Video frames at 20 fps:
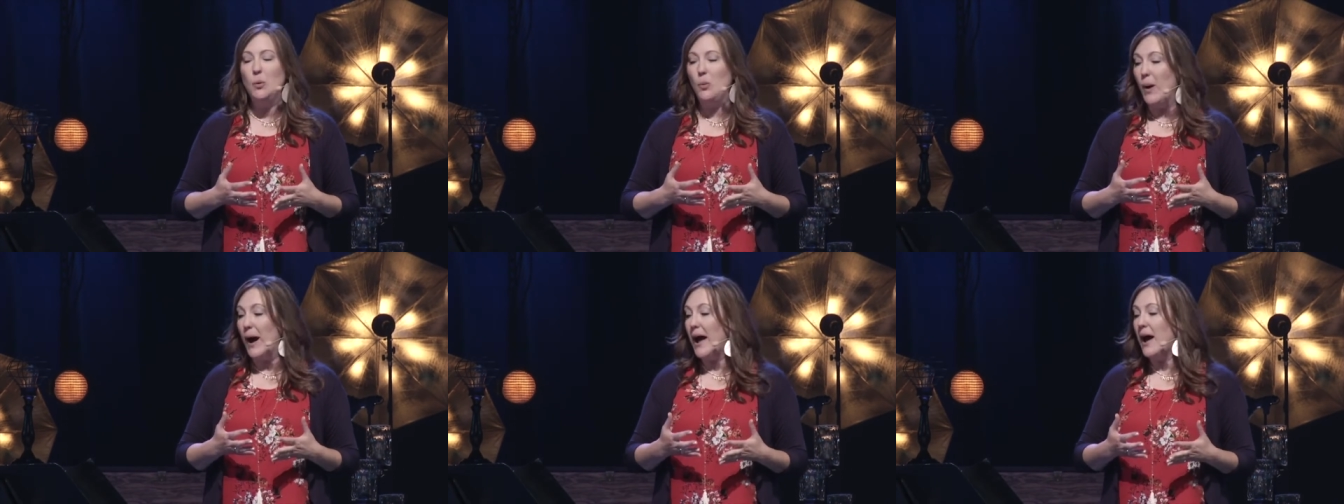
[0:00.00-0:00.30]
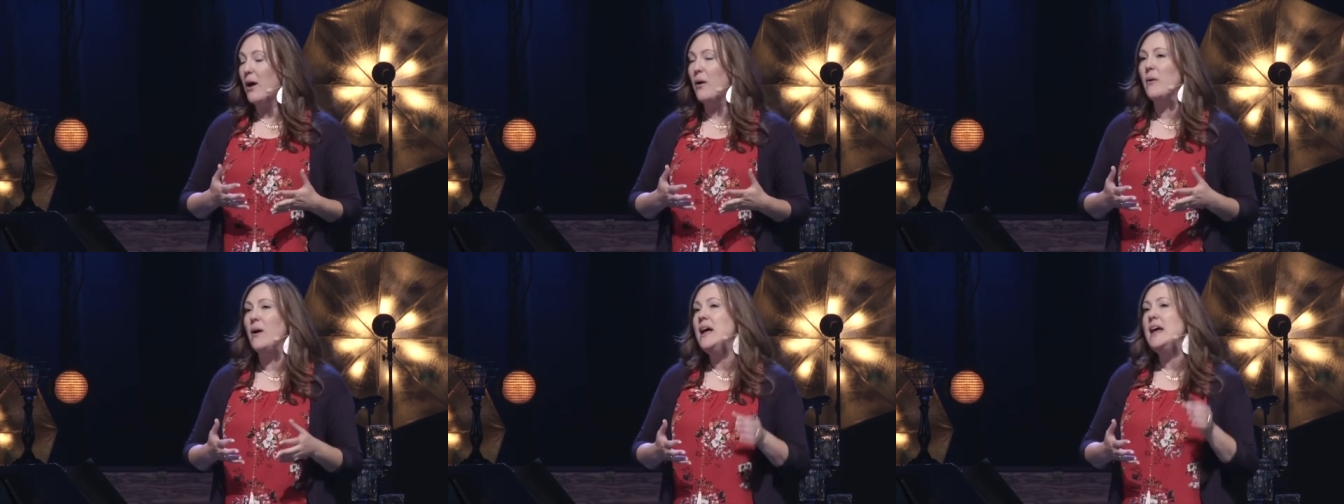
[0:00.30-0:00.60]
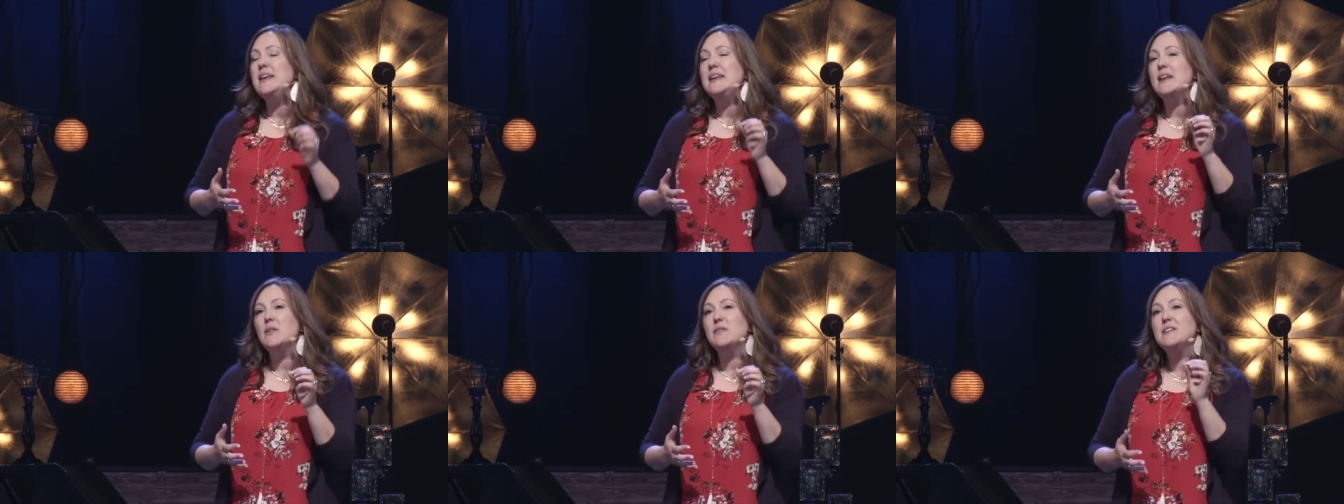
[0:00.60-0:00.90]
Wow.
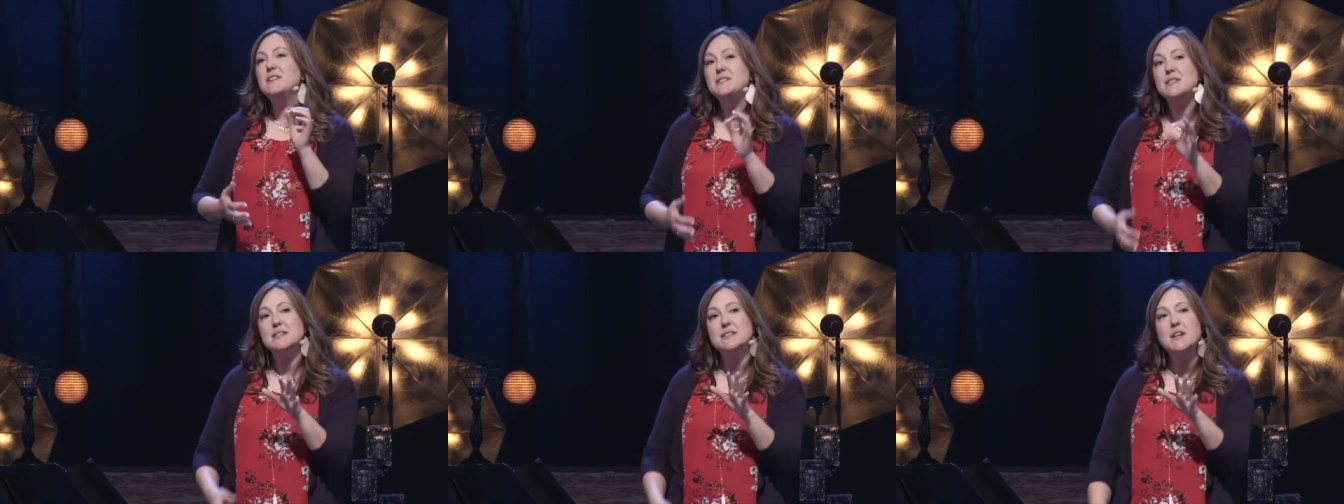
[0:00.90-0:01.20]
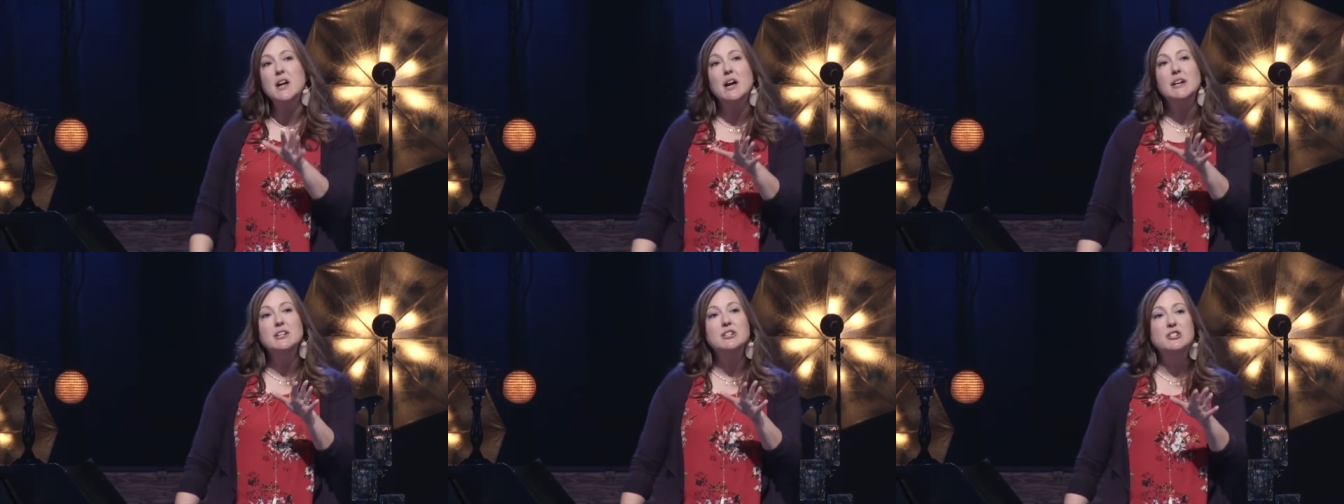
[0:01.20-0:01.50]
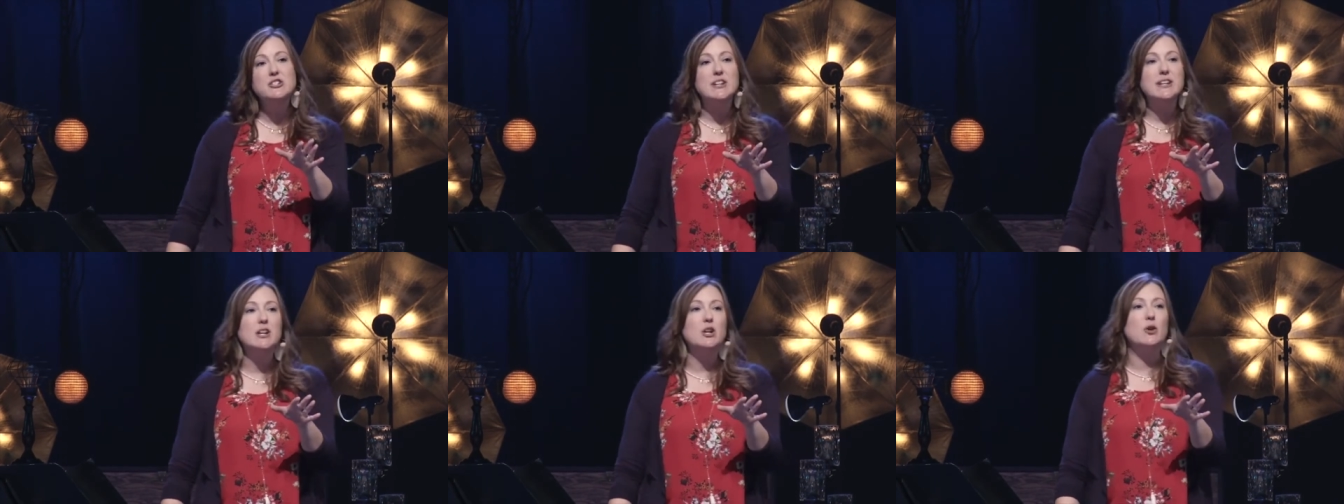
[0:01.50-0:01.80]
Now, this is not a
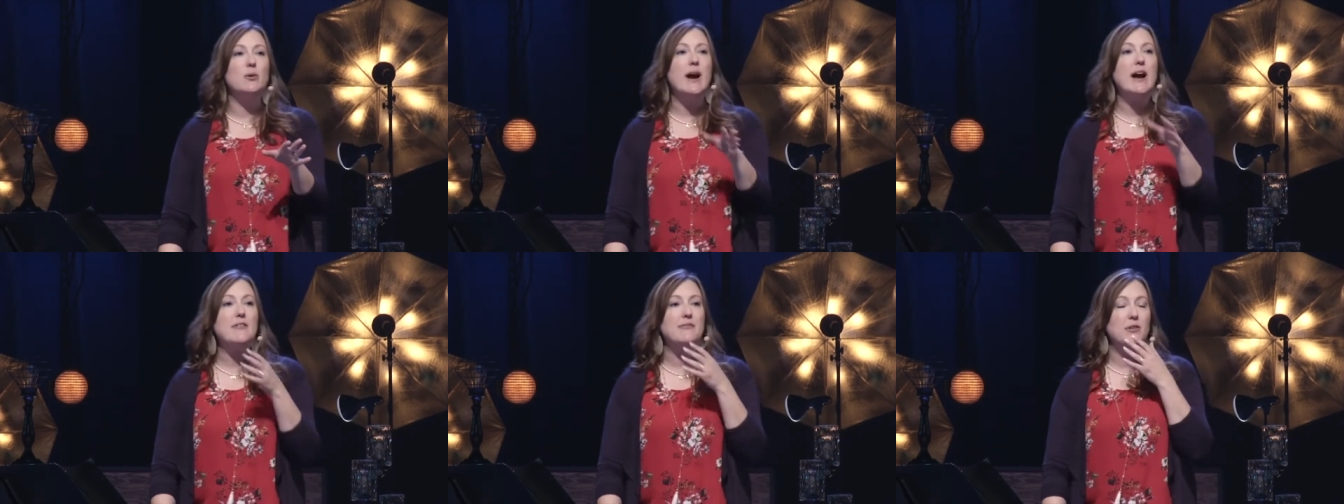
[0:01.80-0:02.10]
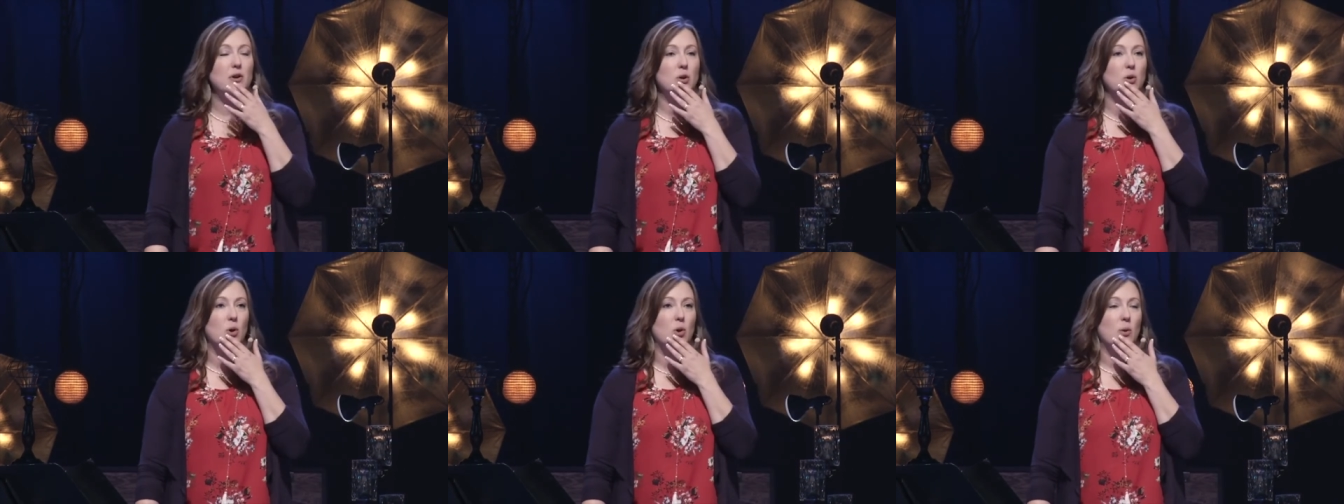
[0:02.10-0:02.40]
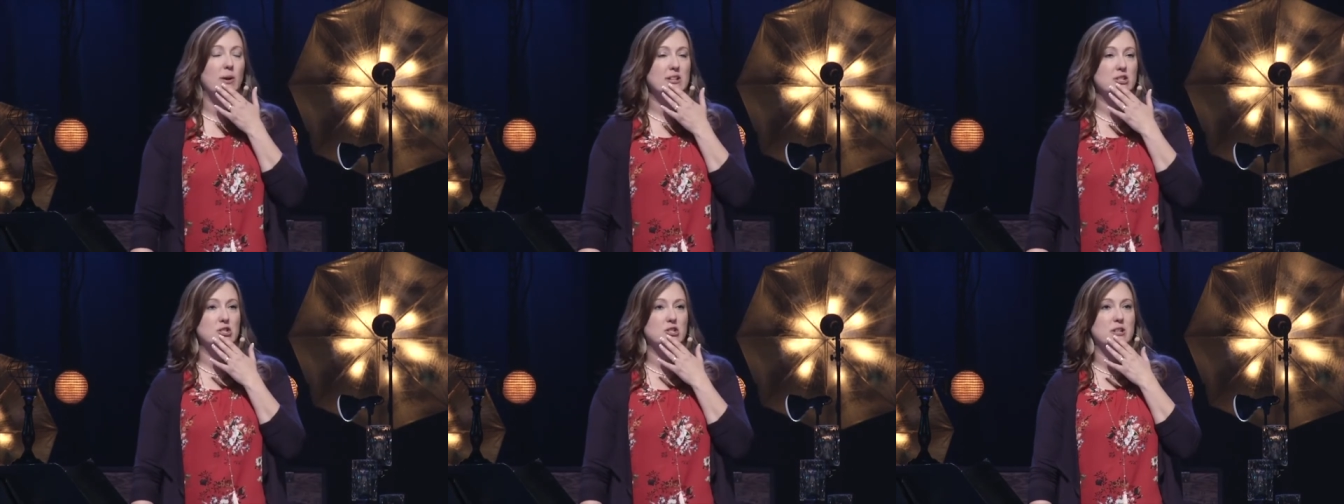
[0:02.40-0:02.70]
geographical
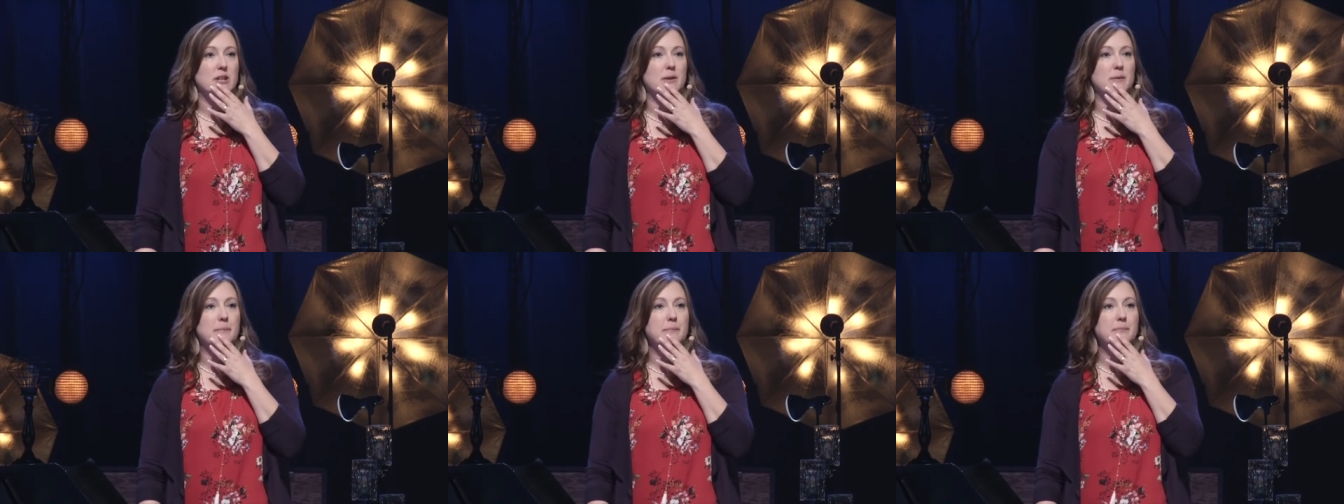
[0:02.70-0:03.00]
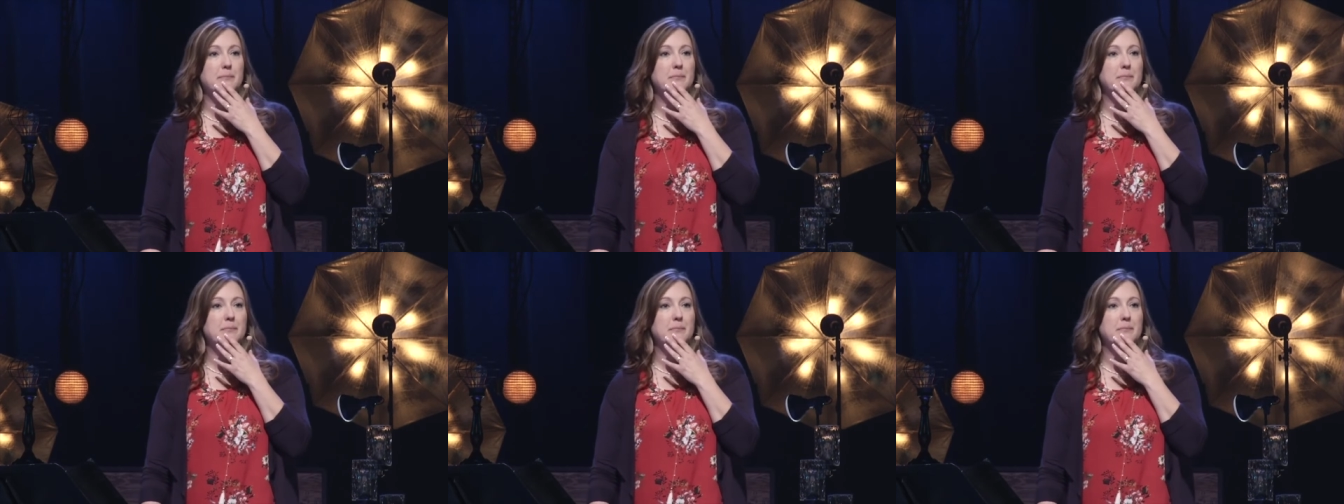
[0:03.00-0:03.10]
question.